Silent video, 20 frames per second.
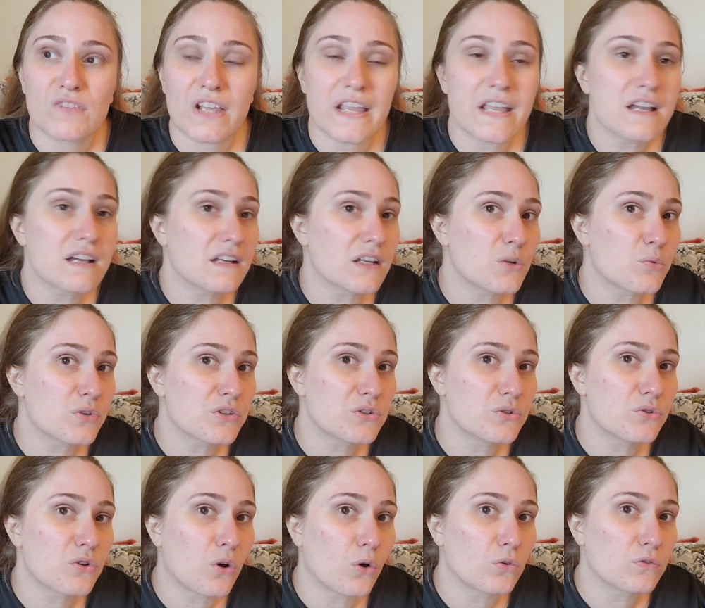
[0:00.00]
England was
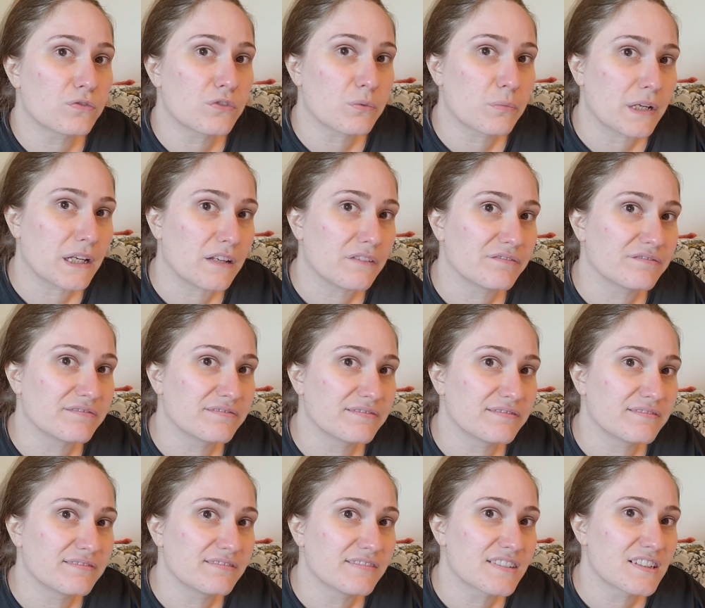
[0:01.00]
too cold for me.
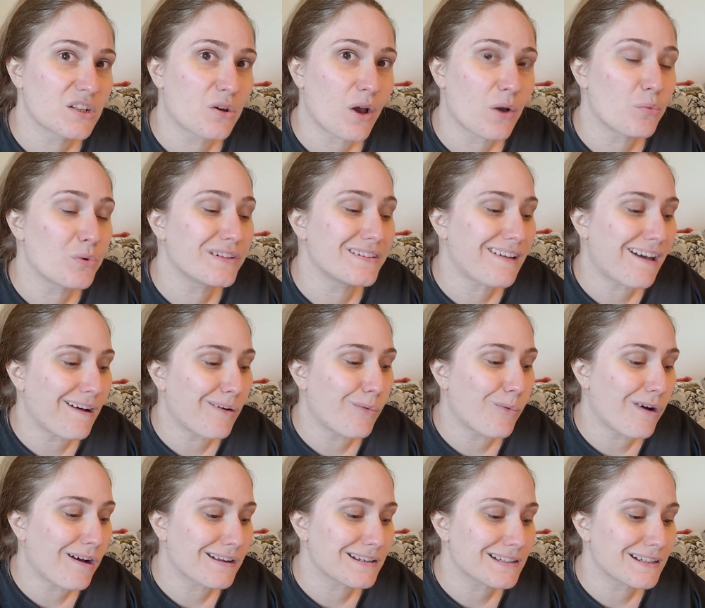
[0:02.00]
So I would not
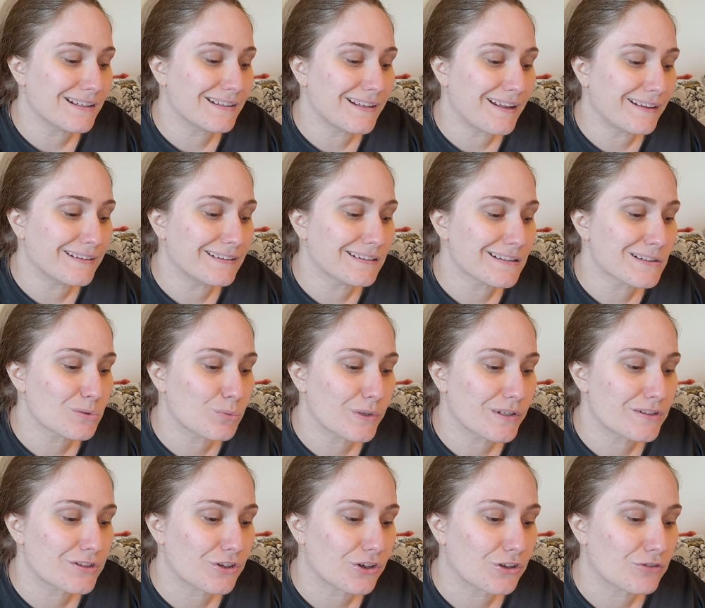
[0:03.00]
want an endless
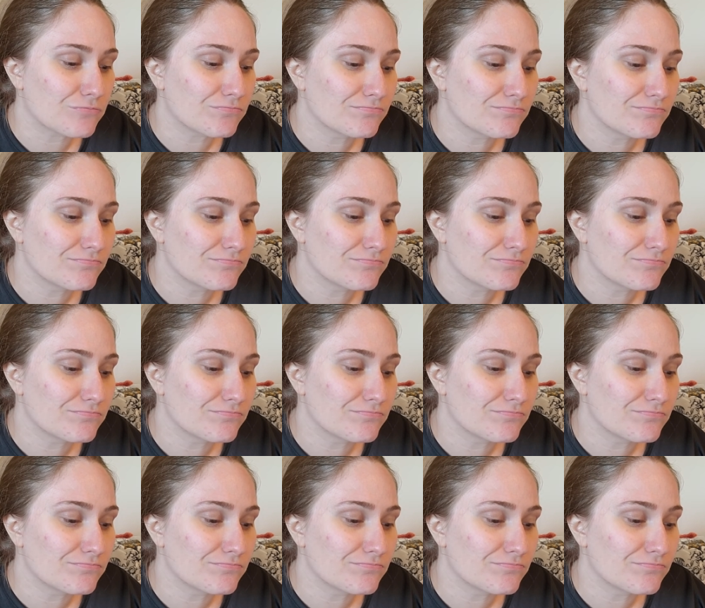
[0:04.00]
winter.